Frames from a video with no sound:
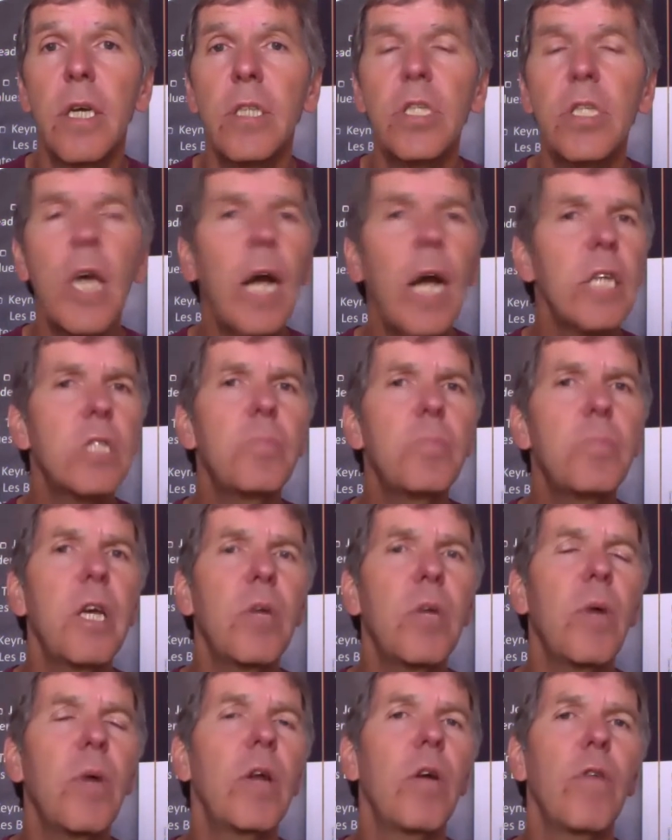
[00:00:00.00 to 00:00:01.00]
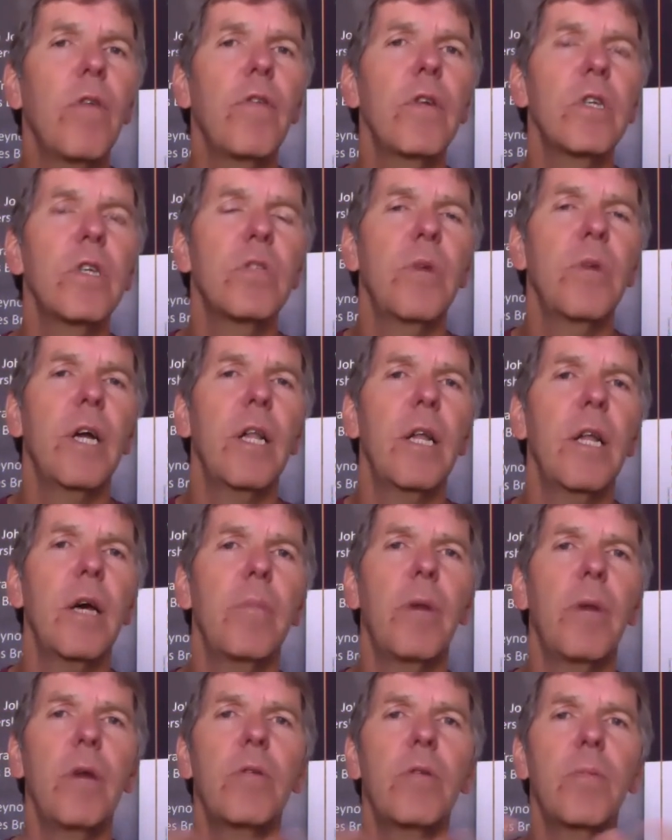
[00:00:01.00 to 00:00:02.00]
See, I speak quite often as well
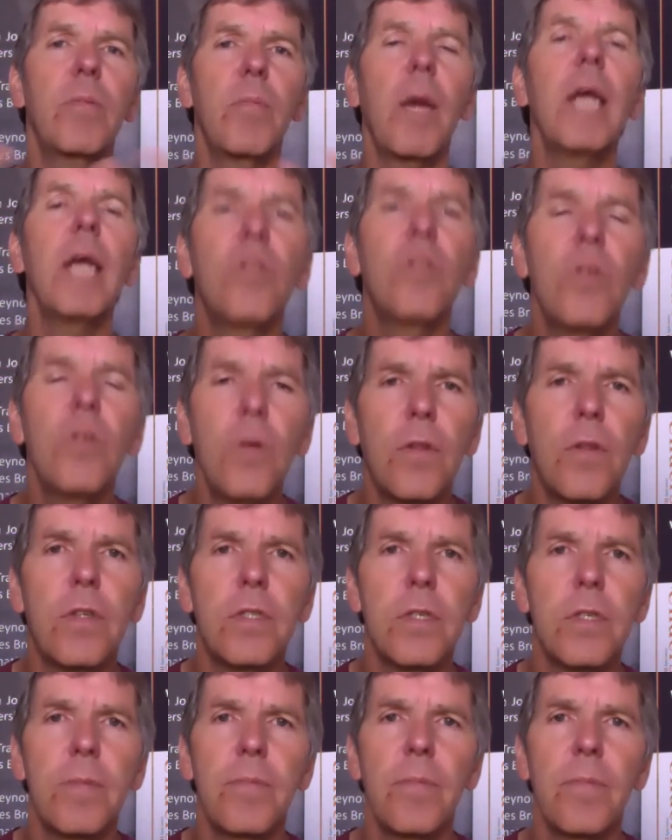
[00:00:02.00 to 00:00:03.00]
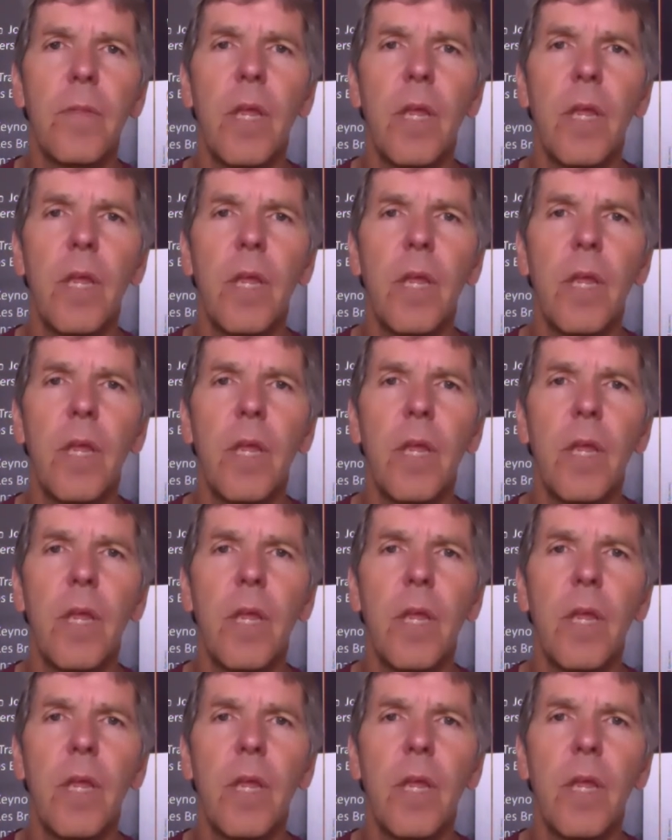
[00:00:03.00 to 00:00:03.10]
about my truths.